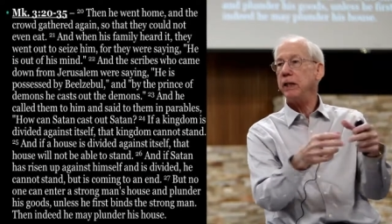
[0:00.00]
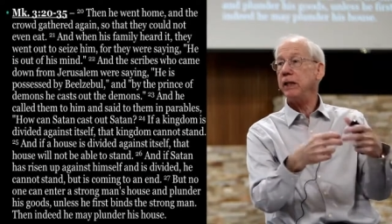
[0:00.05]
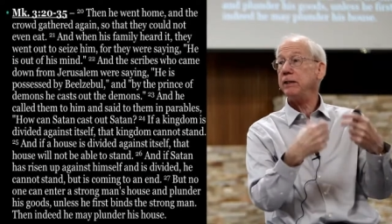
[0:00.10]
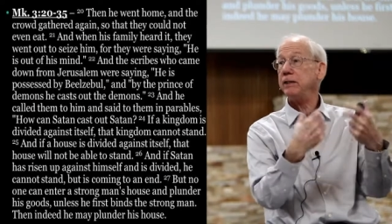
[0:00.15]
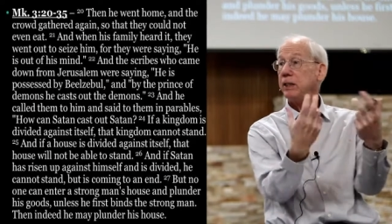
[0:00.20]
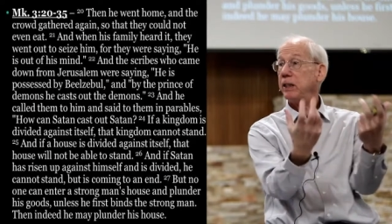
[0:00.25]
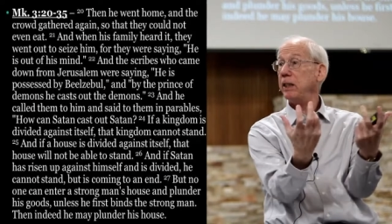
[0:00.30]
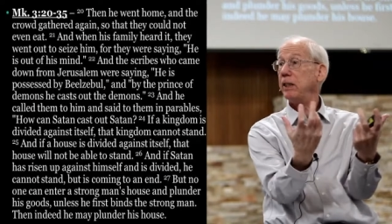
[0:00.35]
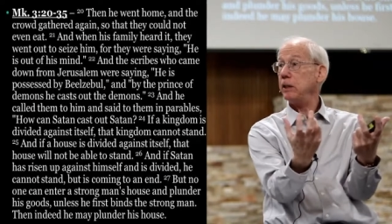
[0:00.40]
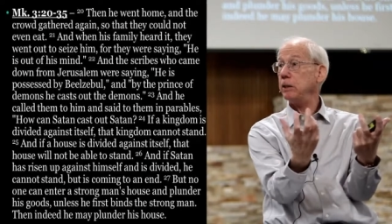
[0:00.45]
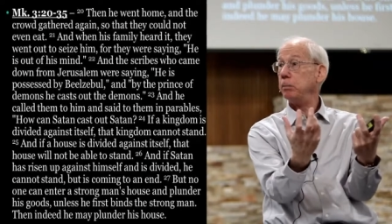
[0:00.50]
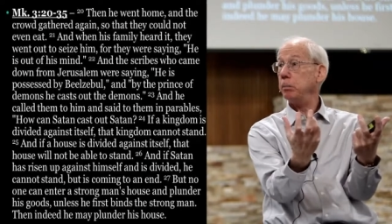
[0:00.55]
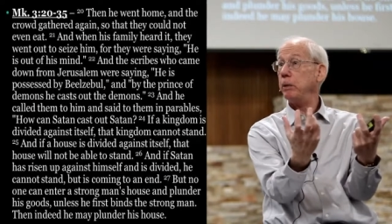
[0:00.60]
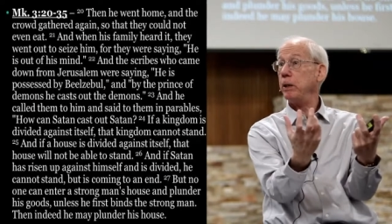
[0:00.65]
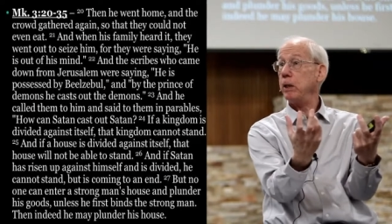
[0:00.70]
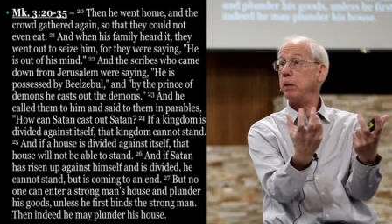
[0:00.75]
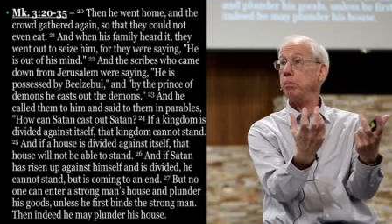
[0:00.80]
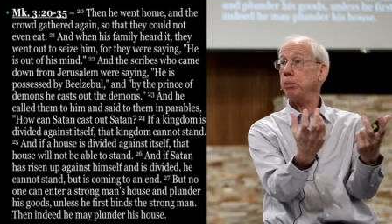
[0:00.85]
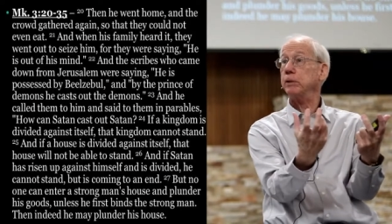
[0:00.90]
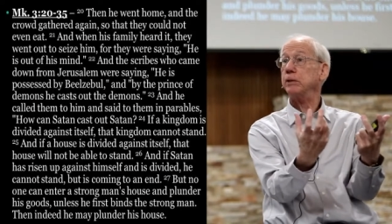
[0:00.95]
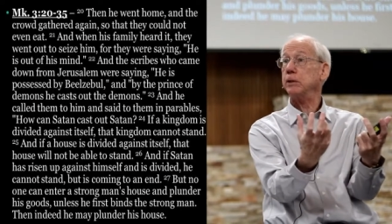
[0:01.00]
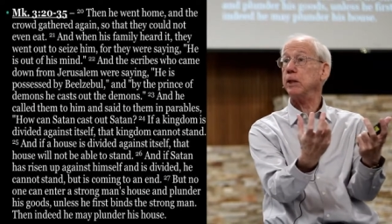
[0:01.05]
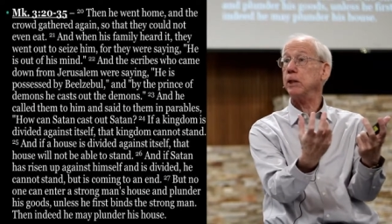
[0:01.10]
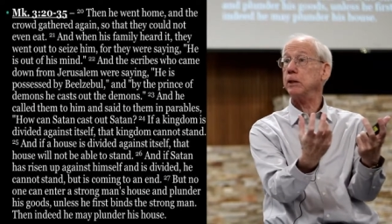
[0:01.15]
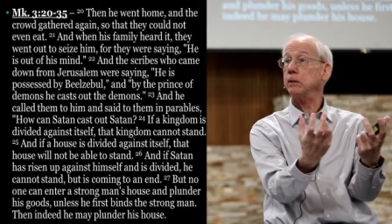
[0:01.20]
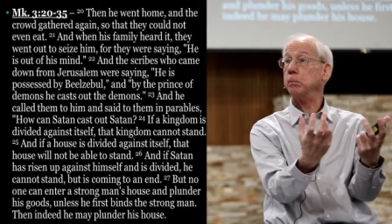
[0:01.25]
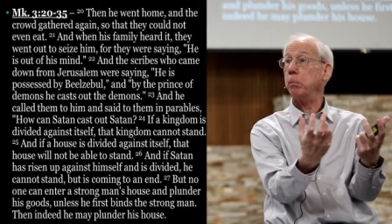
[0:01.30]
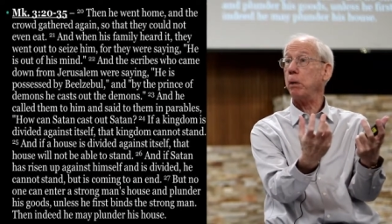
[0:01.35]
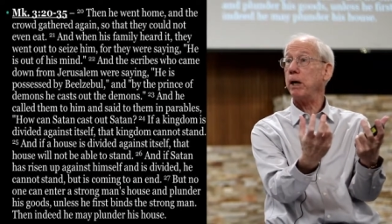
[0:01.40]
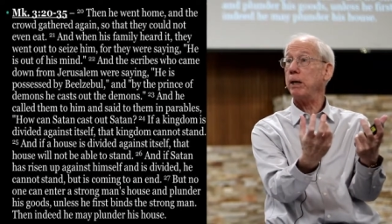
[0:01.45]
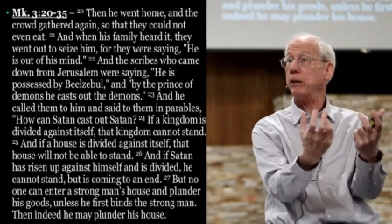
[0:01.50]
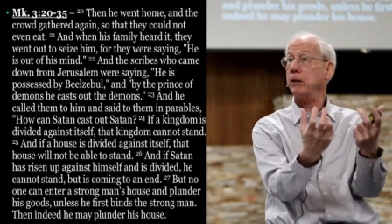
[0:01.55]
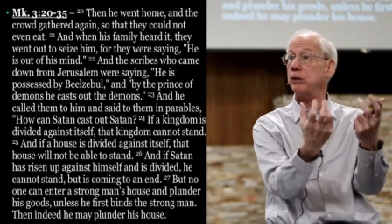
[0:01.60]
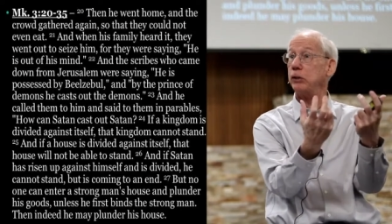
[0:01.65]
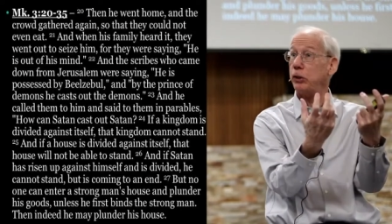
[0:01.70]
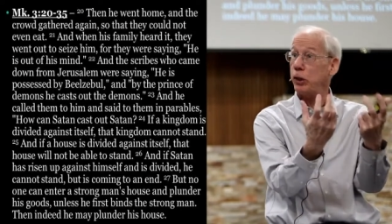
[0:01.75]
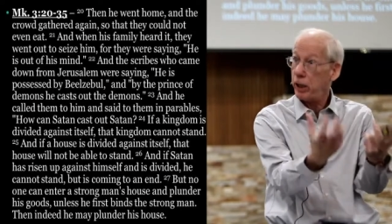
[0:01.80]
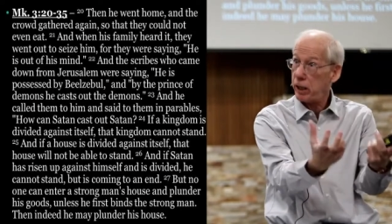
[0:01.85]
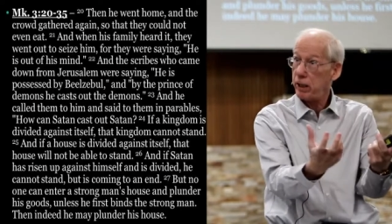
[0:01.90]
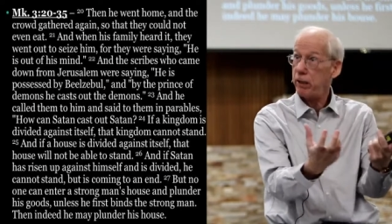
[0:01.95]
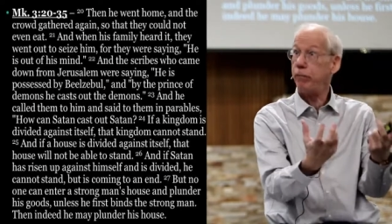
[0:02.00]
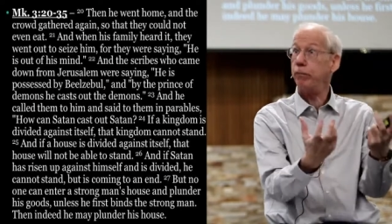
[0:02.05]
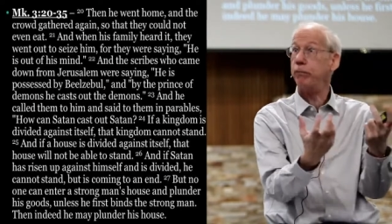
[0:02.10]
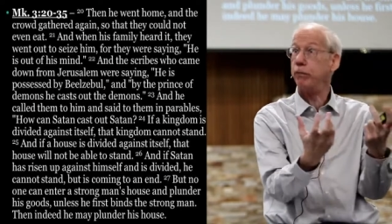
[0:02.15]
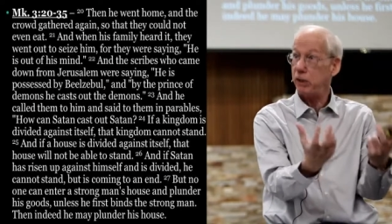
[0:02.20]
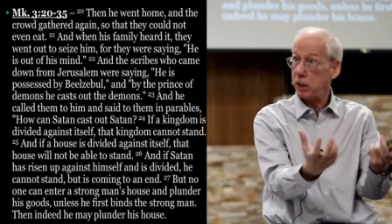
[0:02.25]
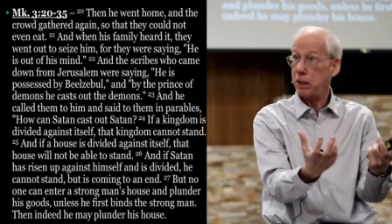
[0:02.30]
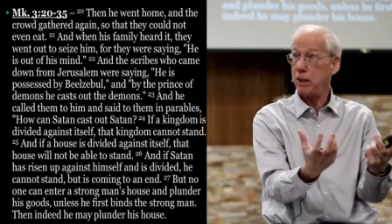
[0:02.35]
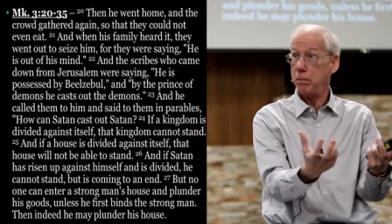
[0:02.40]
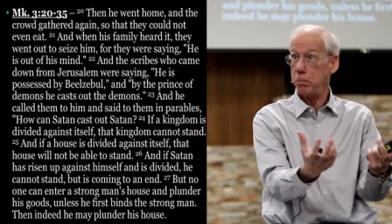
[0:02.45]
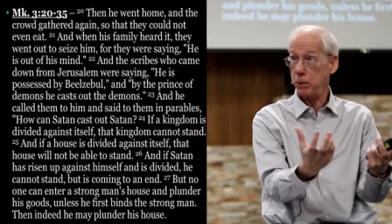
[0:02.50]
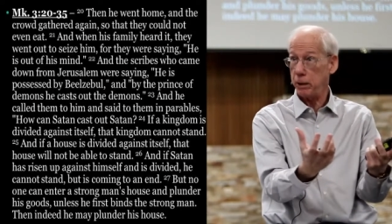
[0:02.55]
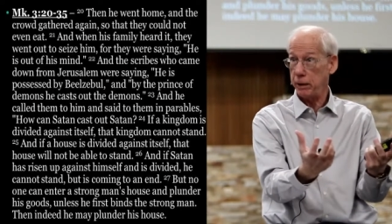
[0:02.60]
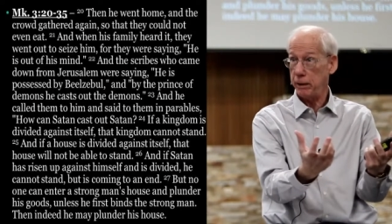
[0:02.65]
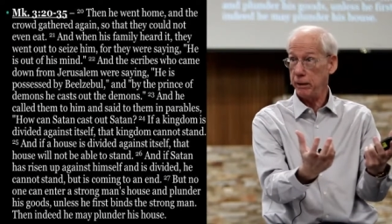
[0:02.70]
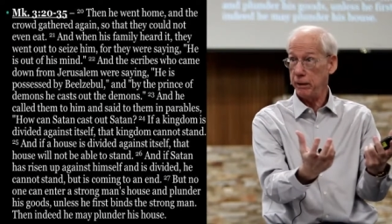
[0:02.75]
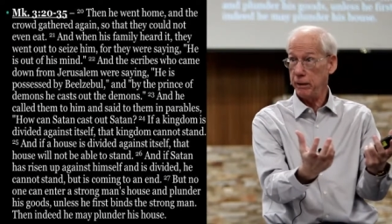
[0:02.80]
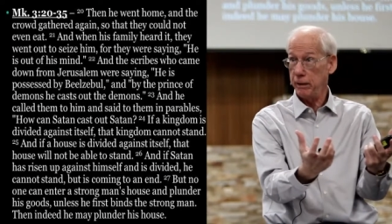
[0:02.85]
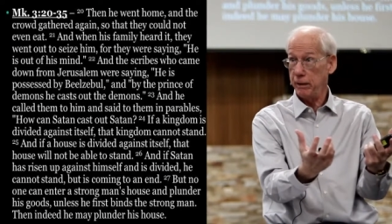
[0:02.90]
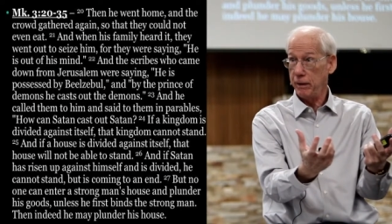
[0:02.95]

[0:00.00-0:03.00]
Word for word: is he's being possessed by the chief demon.